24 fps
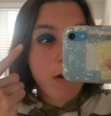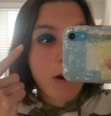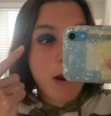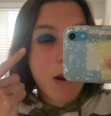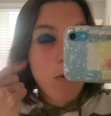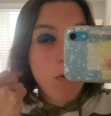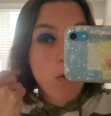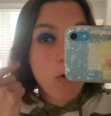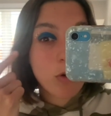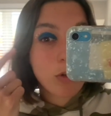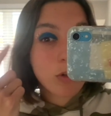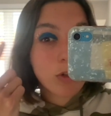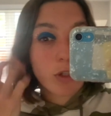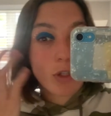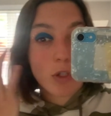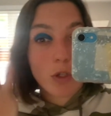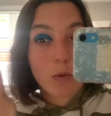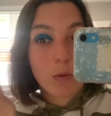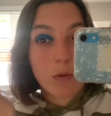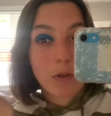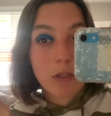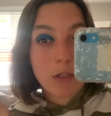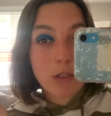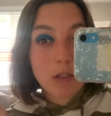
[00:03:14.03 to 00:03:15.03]
out what to do with
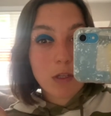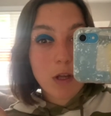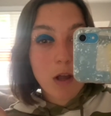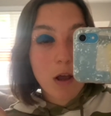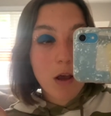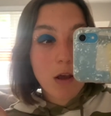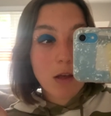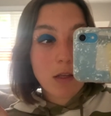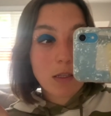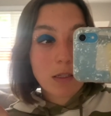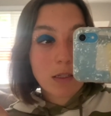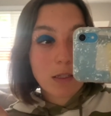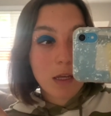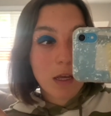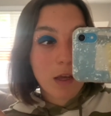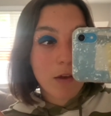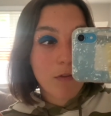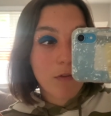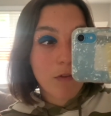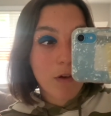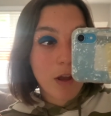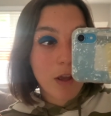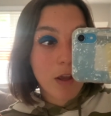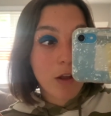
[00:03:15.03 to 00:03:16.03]
the stars if
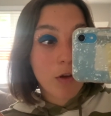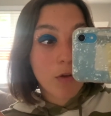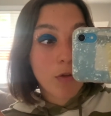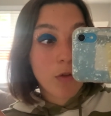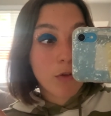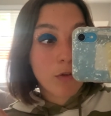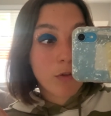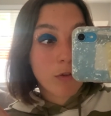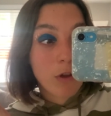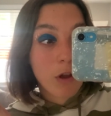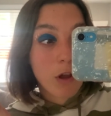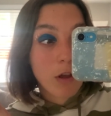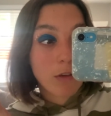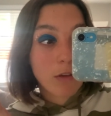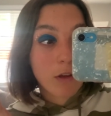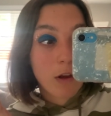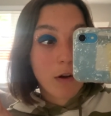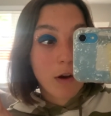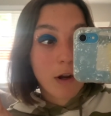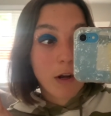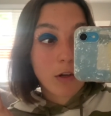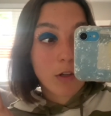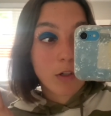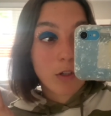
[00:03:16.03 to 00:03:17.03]
I go the stars
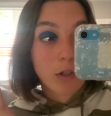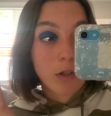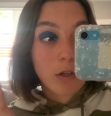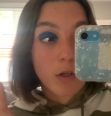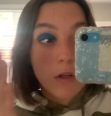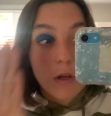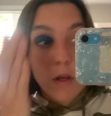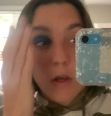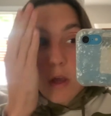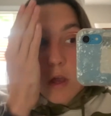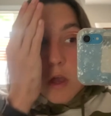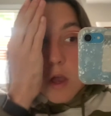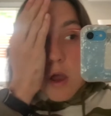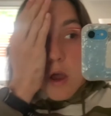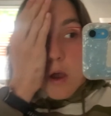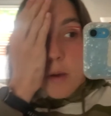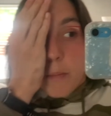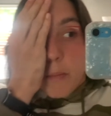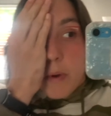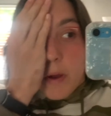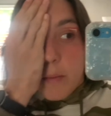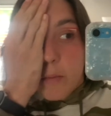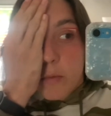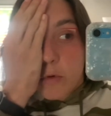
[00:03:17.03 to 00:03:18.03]
direction. But
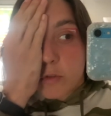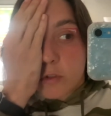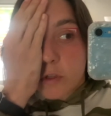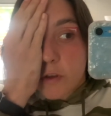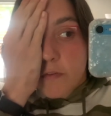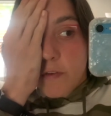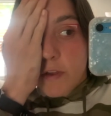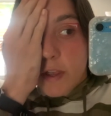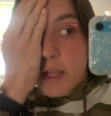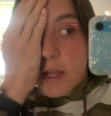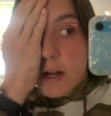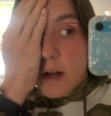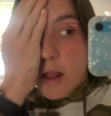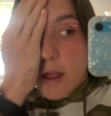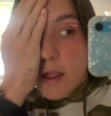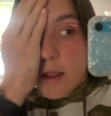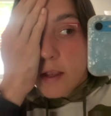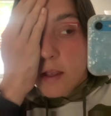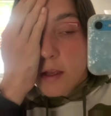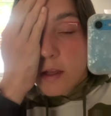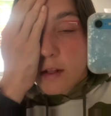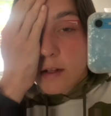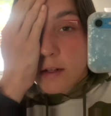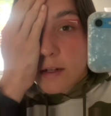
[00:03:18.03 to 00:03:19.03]
I'm also thinking like
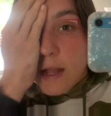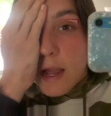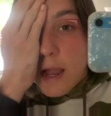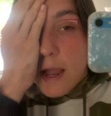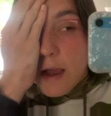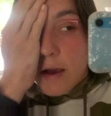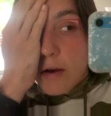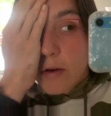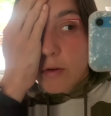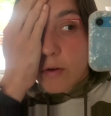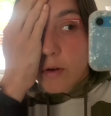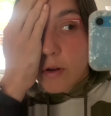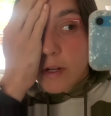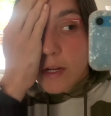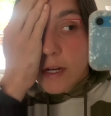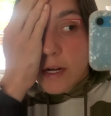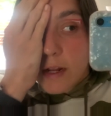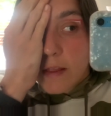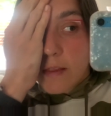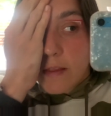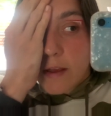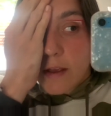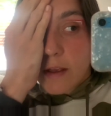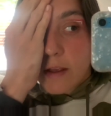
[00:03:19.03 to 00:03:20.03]
now looking at
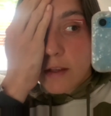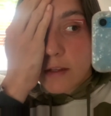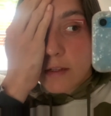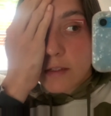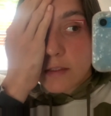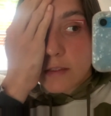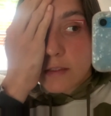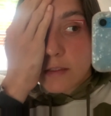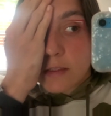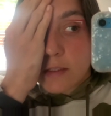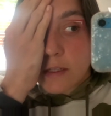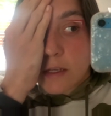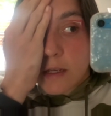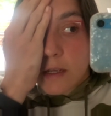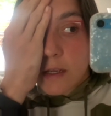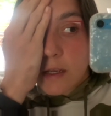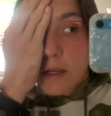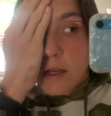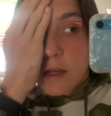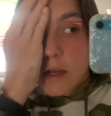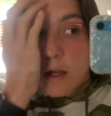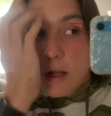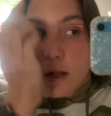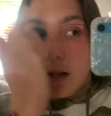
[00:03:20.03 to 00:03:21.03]
this,
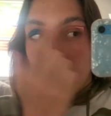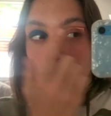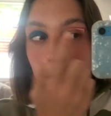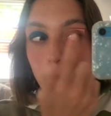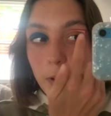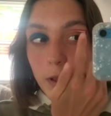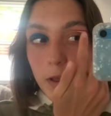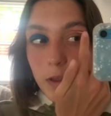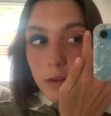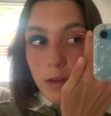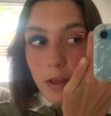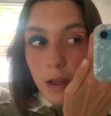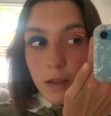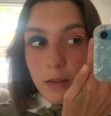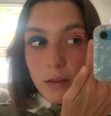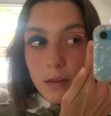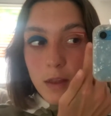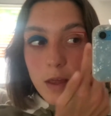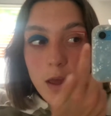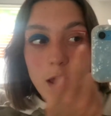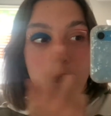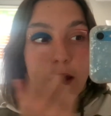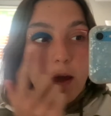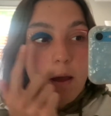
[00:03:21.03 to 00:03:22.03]
because that's
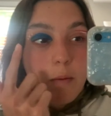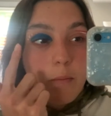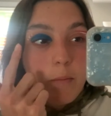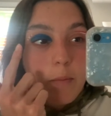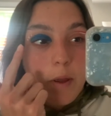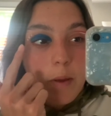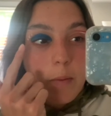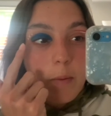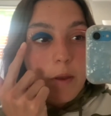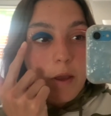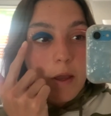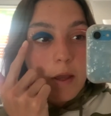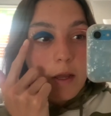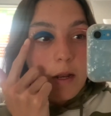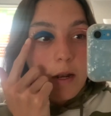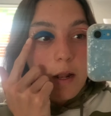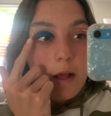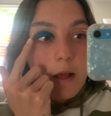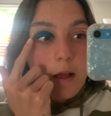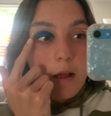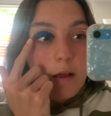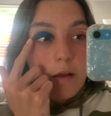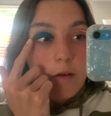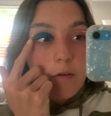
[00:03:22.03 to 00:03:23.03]
there, maybe I can
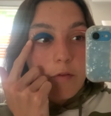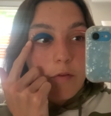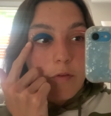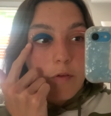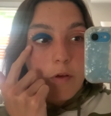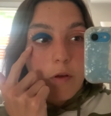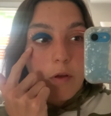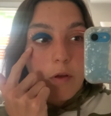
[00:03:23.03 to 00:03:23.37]
have